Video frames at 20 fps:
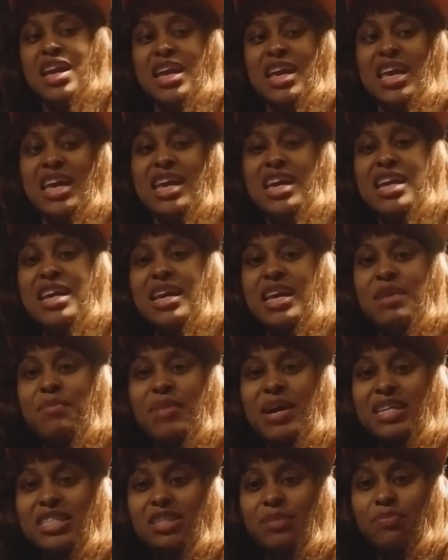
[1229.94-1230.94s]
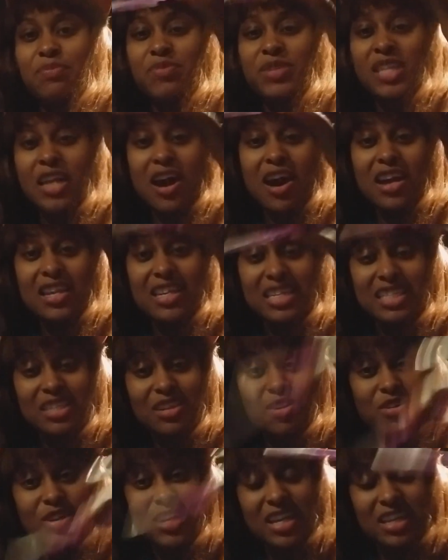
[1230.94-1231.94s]
he he must have saw this
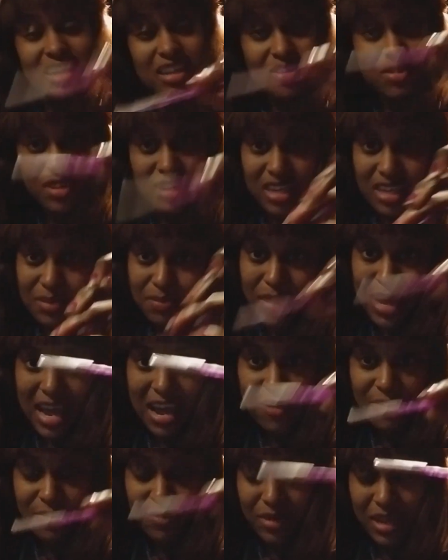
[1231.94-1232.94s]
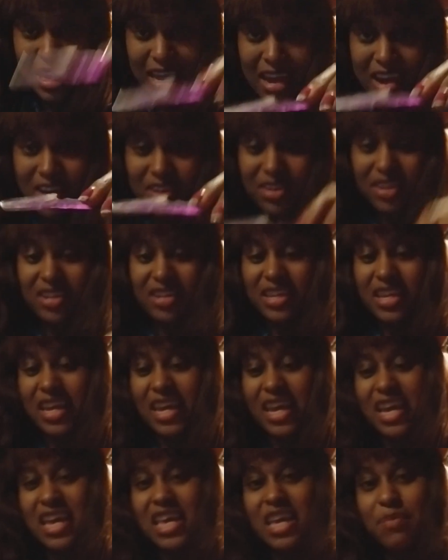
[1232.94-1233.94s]
on a on the bathroom counter
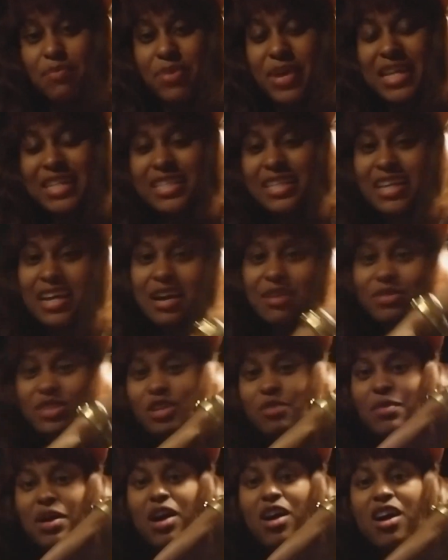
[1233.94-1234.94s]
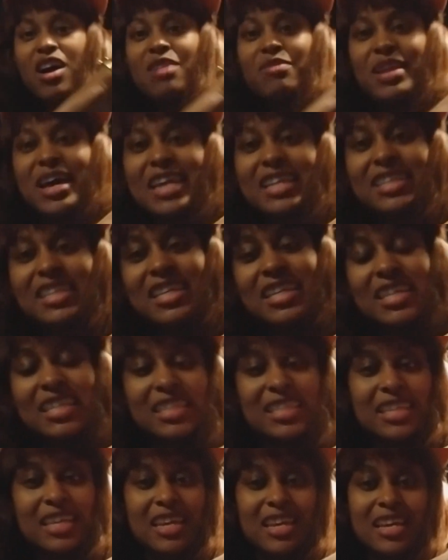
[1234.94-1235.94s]
and he picked it up so my arm like this
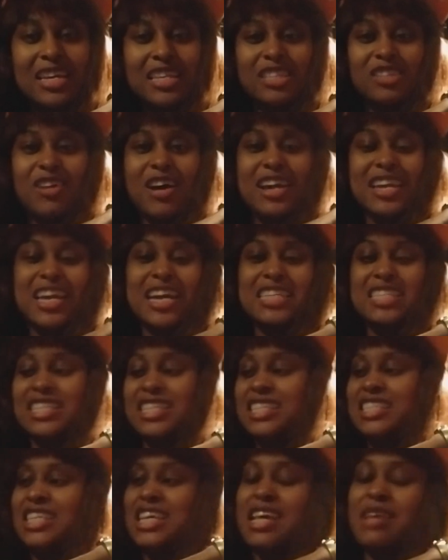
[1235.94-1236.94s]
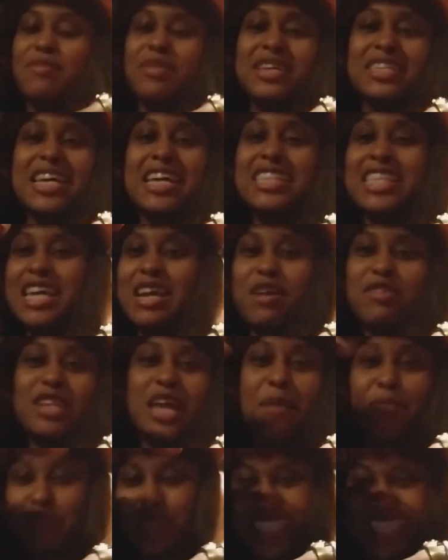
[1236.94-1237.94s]
so I guess he seen me because I think I was
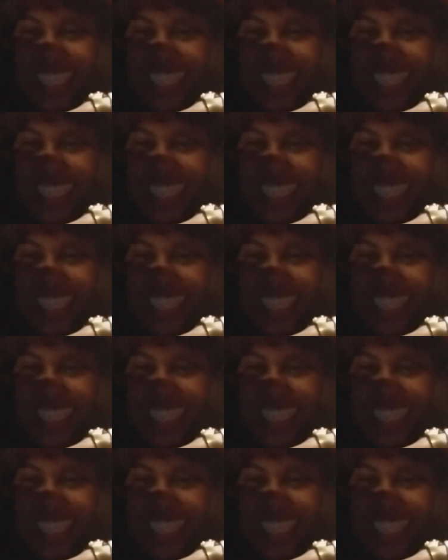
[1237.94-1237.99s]
like